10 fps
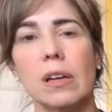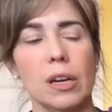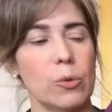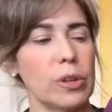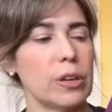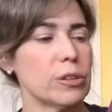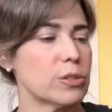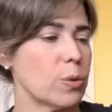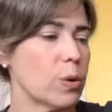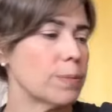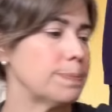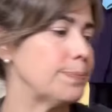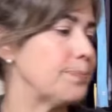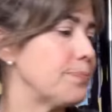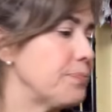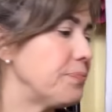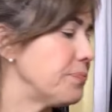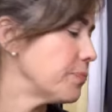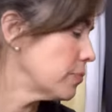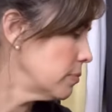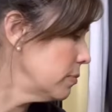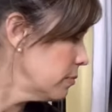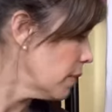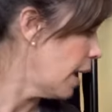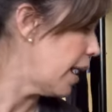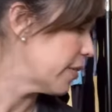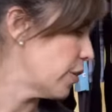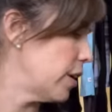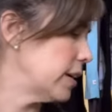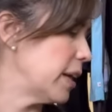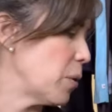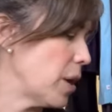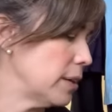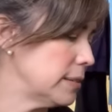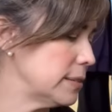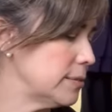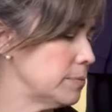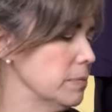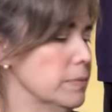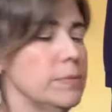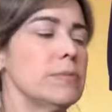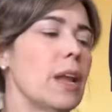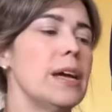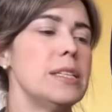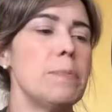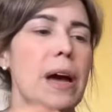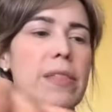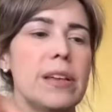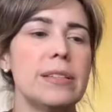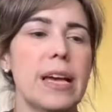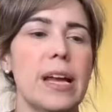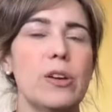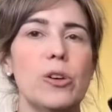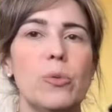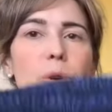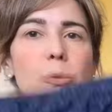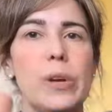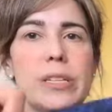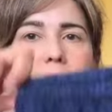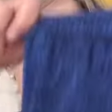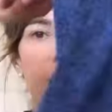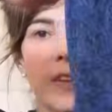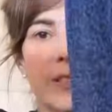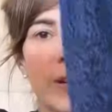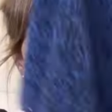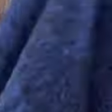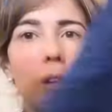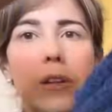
a really good score, I thought, anyway. I did buy these at a Goodwill retail. These are